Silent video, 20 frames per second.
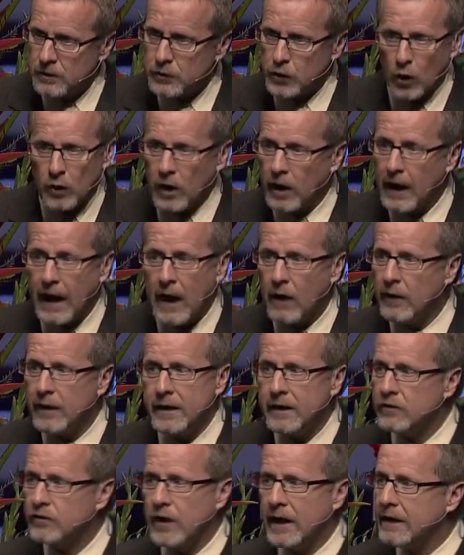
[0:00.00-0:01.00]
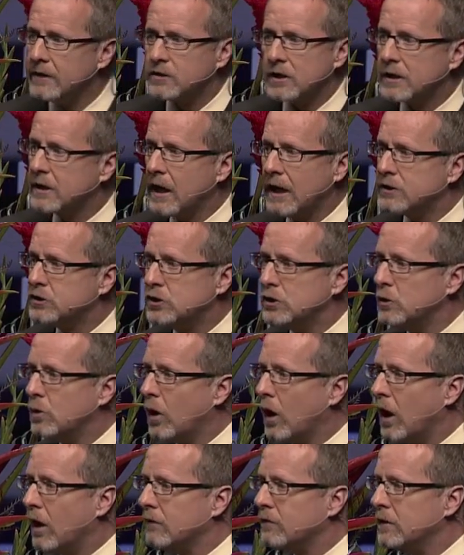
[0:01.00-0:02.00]
Don't allow anything to cut you
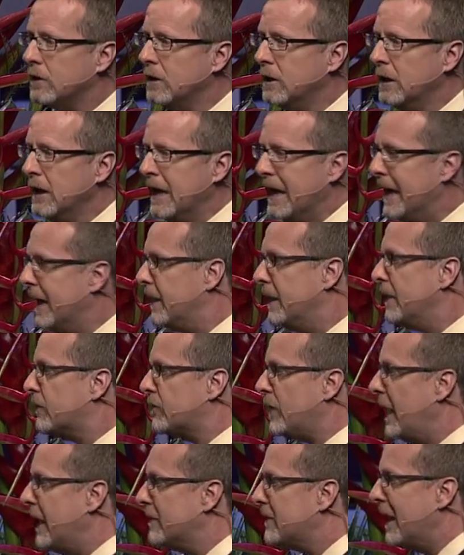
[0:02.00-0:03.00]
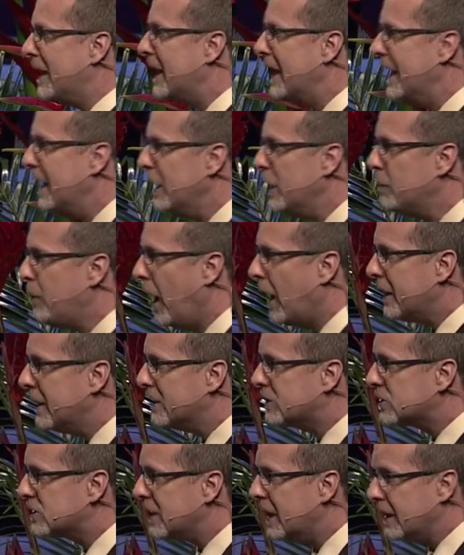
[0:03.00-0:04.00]
off. Anything that
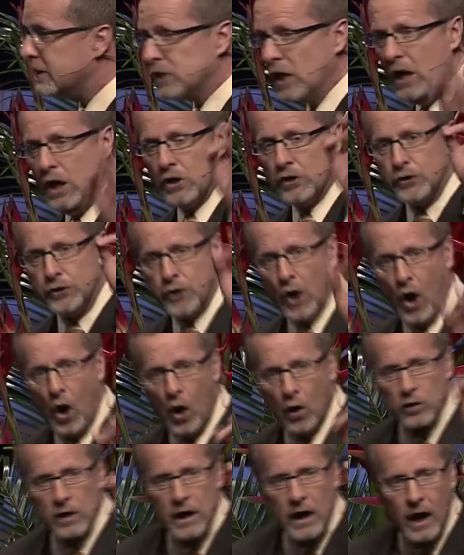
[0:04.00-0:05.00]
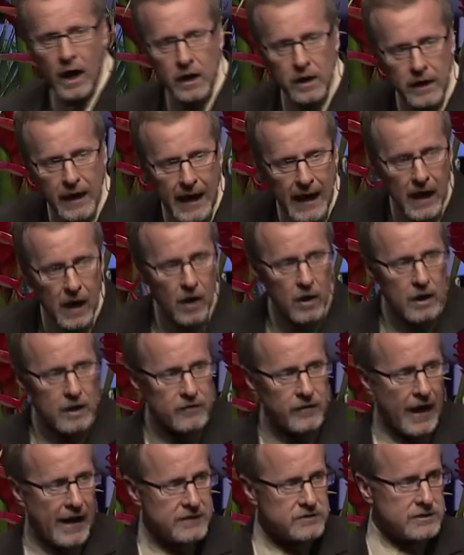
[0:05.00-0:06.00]
anybody says, don't allow
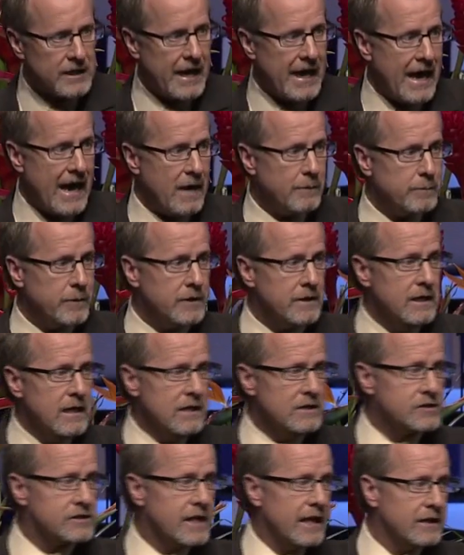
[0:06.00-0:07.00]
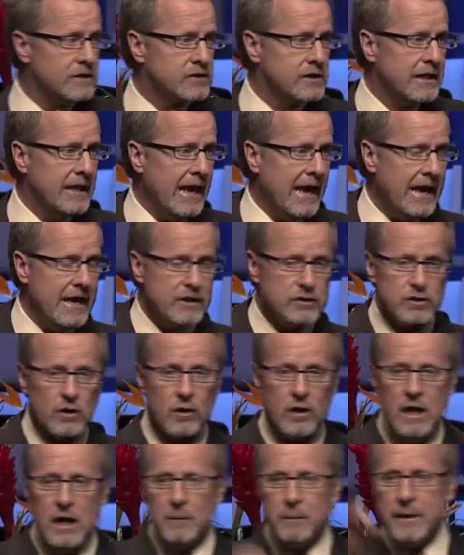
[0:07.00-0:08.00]
that to happen, says the
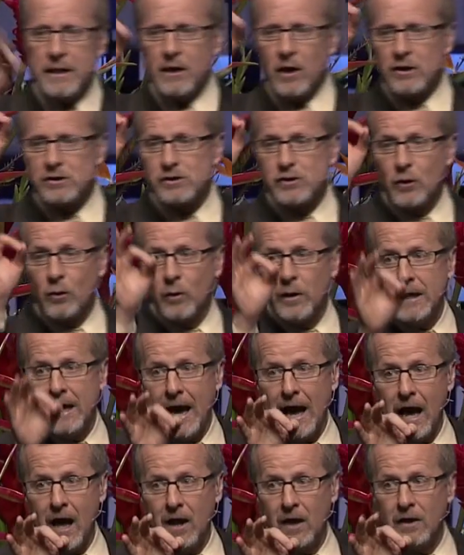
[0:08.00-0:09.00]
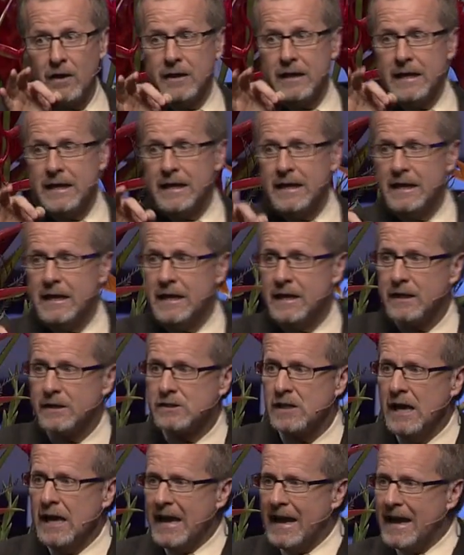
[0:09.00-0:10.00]
angel, because the reality
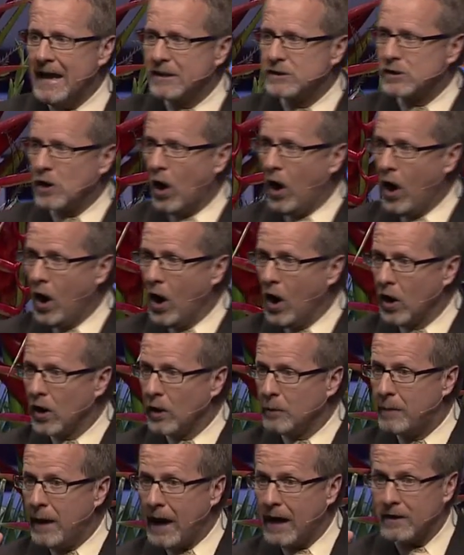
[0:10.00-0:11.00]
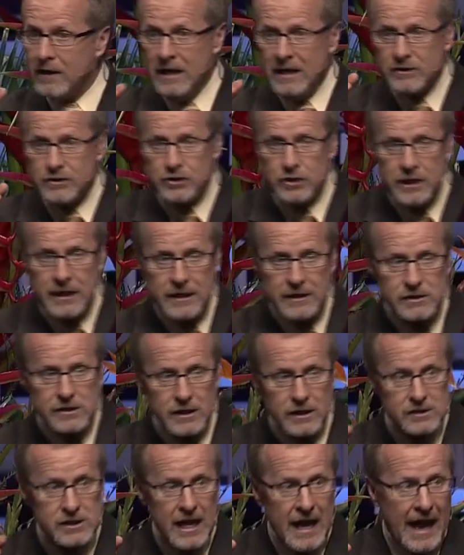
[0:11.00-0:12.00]
is it's all about
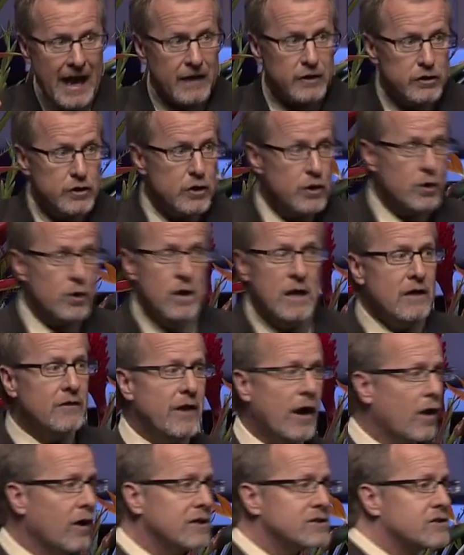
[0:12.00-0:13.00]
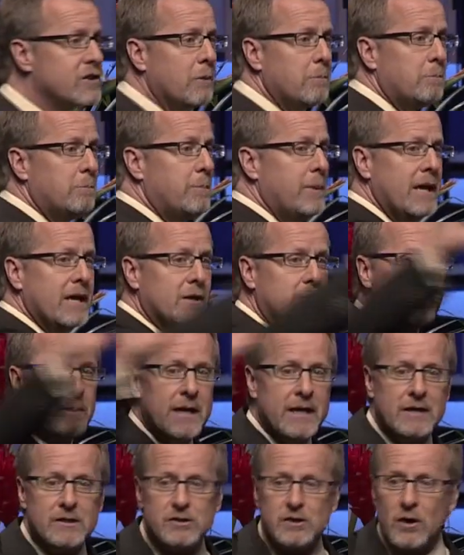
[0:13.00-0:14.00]
Jesus and you. There is the big
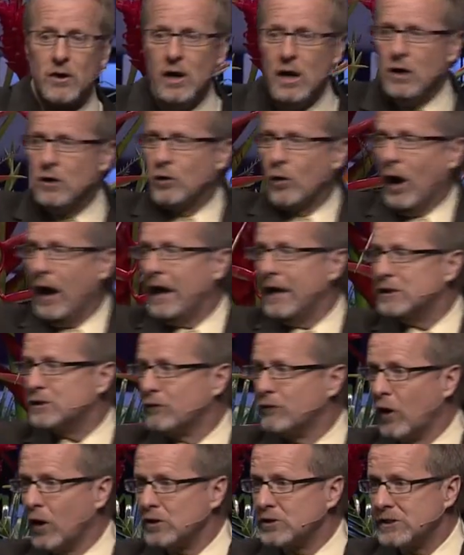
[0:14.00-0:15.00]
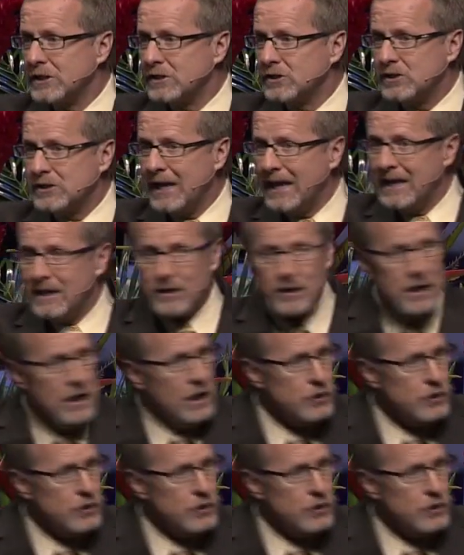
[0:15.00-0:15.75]
picture Christ versus Satan.